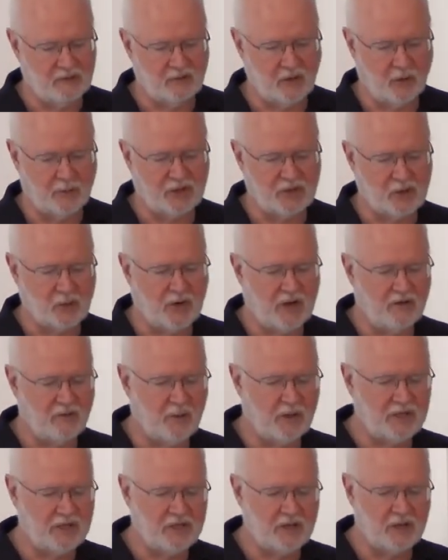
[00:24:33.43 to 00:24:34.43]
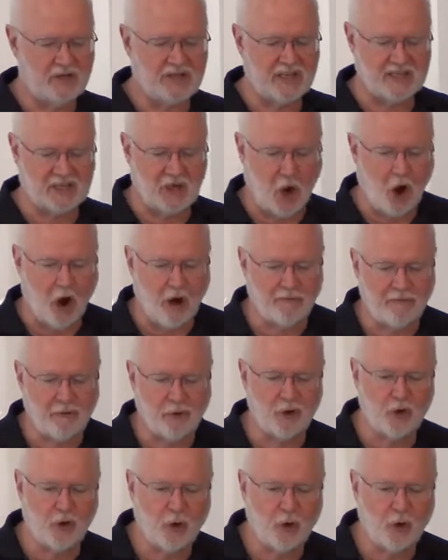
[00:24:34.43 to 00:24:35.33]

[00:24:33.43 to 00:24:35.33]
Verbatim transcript: Romans 12, 1 to 2 says, Offer